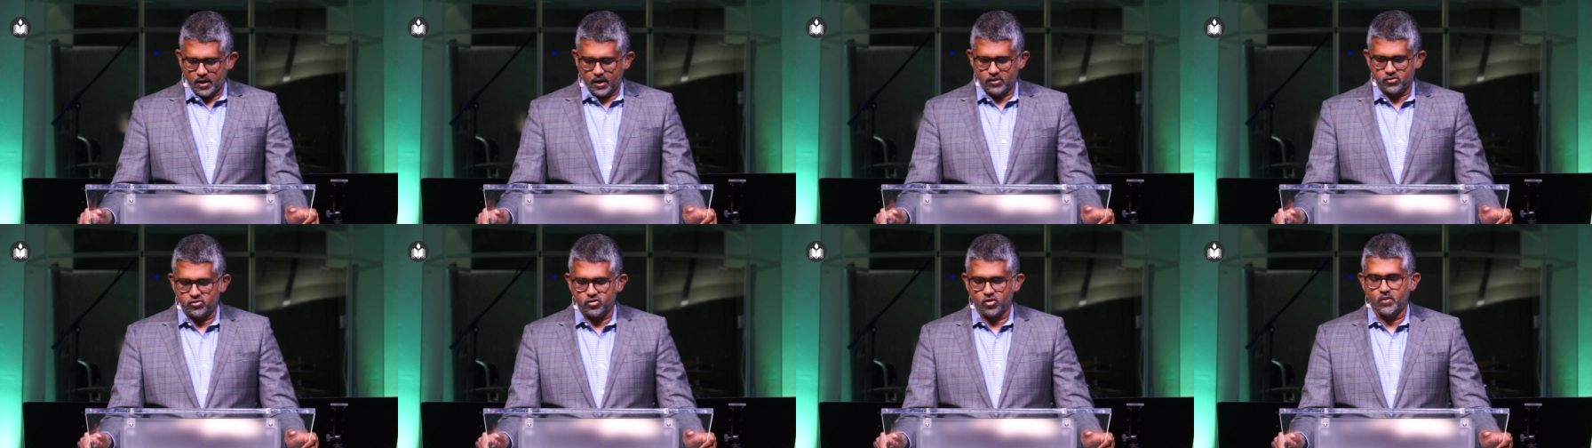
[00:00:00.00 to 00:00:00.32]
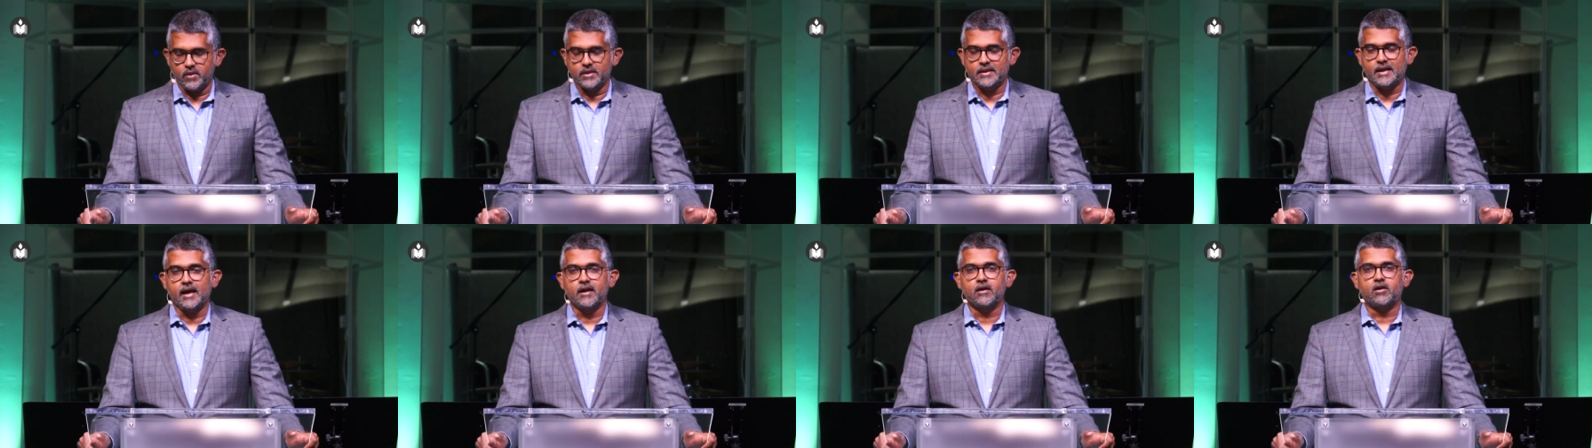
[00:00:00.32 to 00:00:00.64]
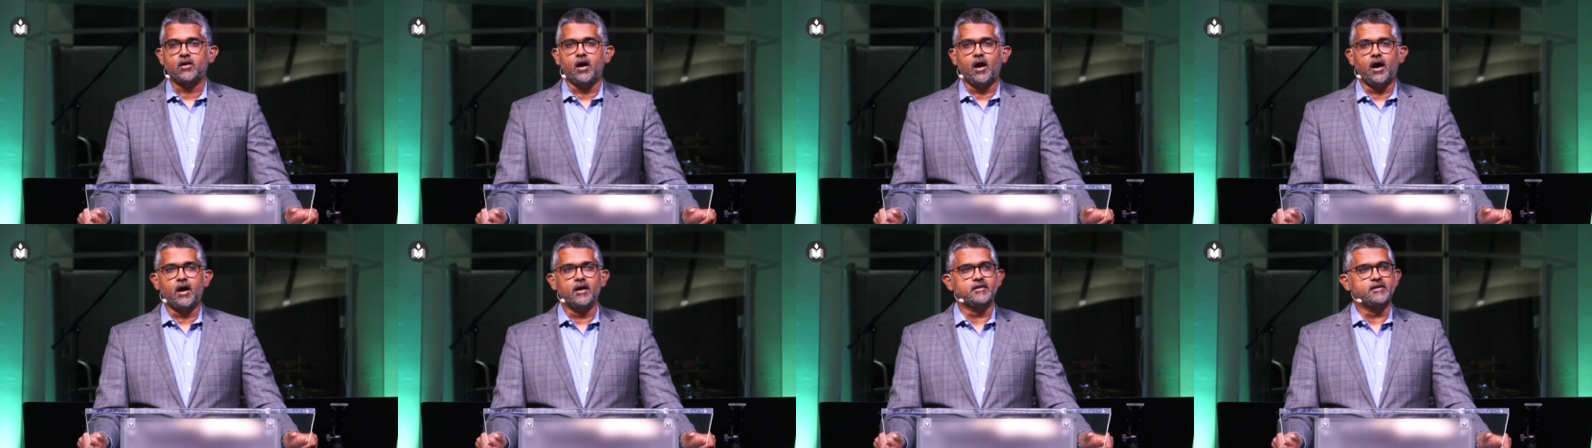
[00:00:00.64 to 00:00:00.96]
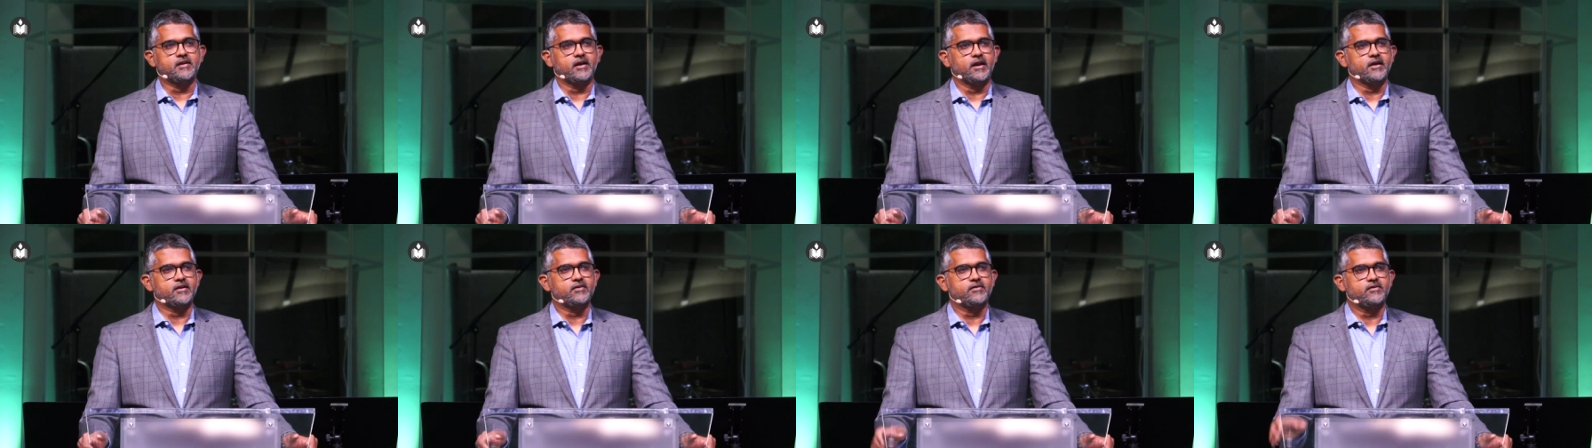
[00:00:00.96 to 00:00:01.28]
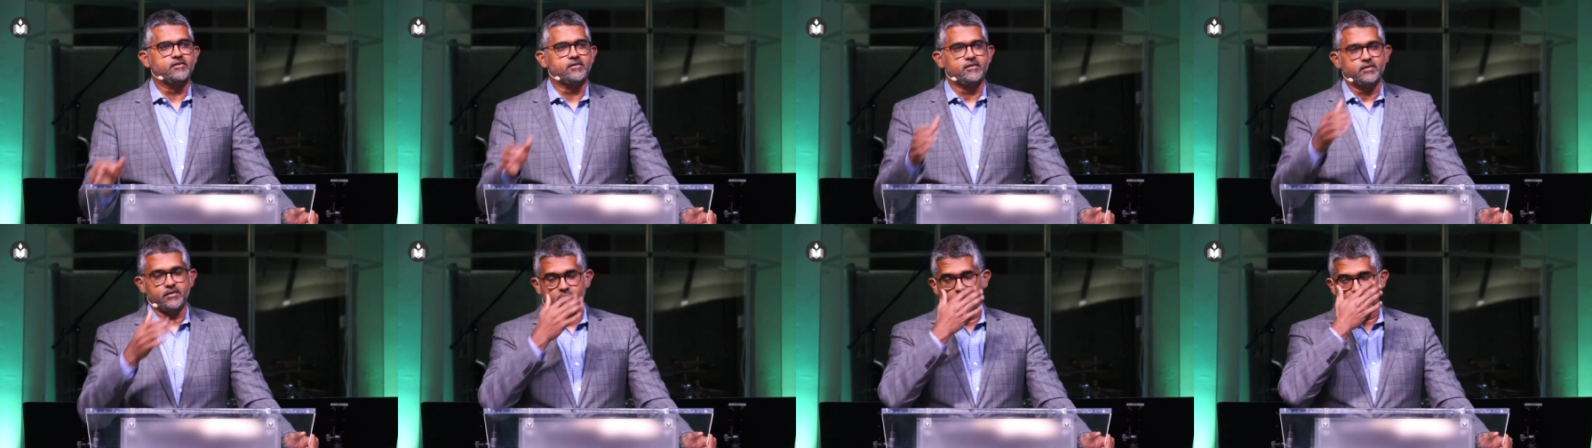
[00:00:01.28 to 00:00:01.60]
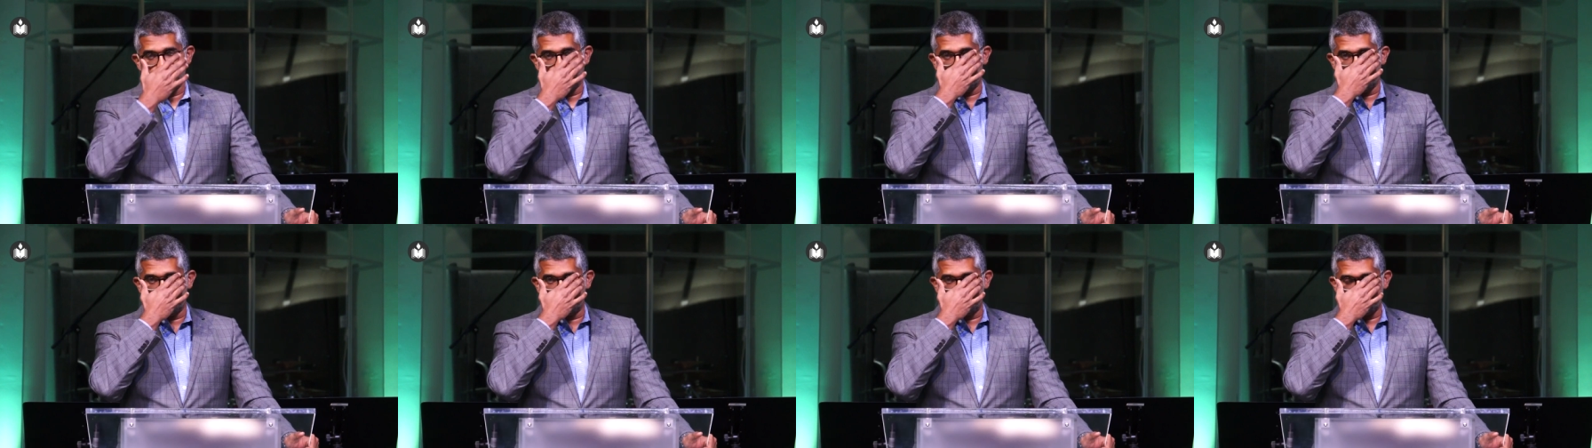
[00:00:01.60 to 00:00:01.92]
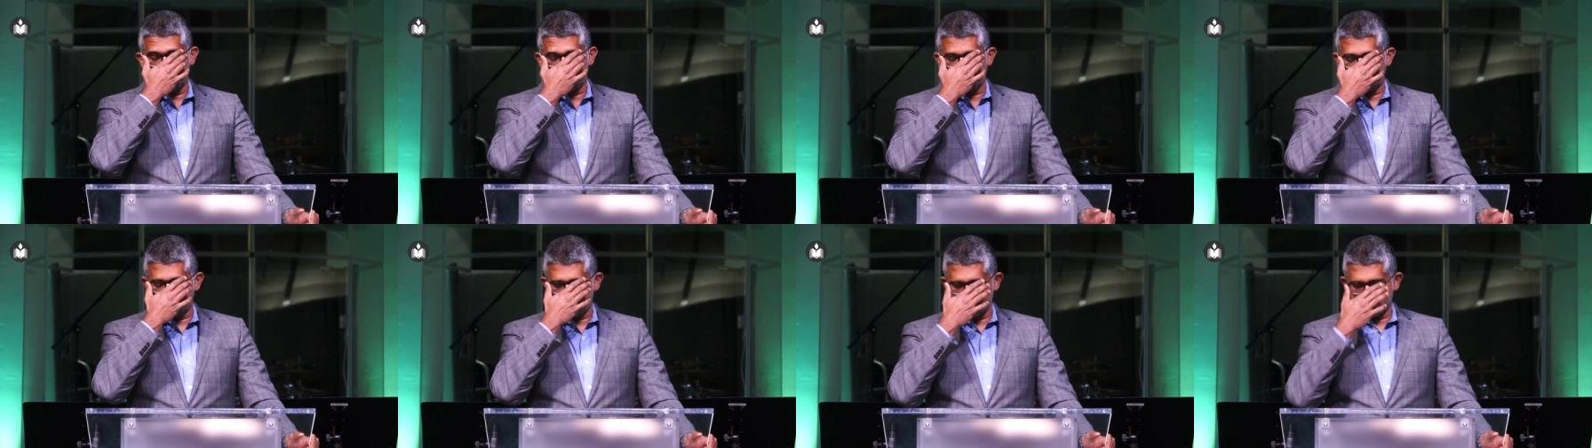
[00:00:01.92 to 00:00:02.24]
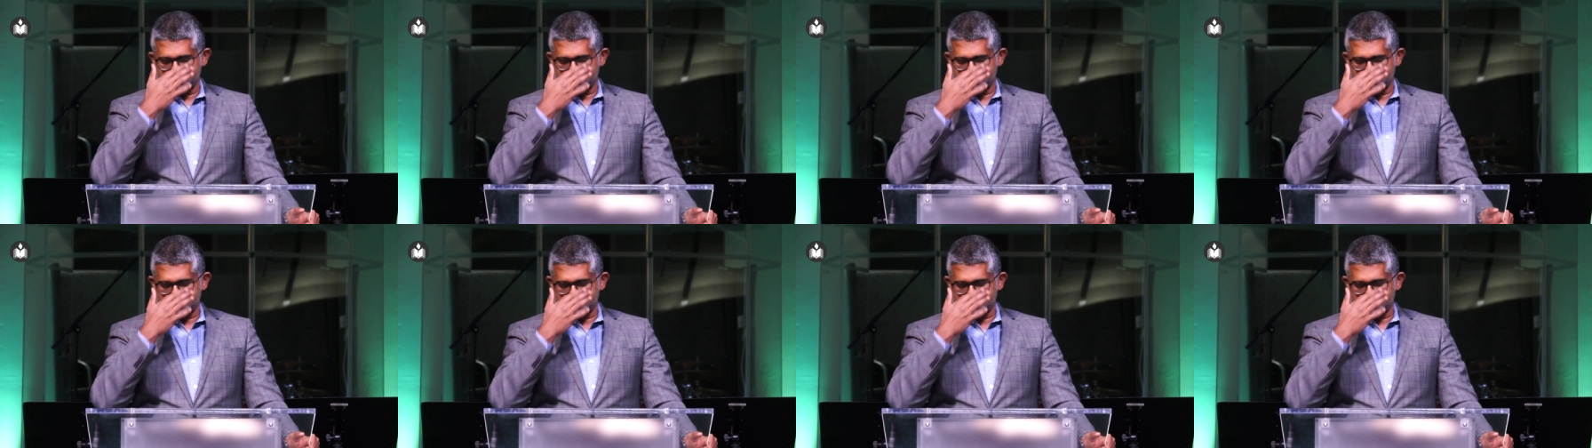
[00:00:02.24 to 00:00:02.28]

And so with that context, um,